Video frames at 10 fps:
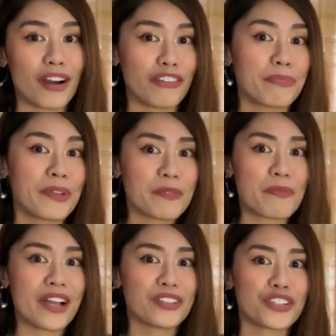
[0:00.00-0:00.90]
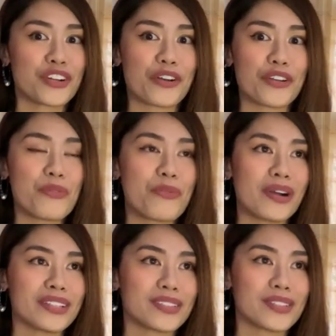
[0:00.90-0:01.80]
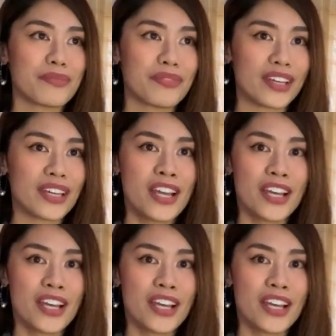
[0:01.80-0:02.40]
of peer pressure, or you want something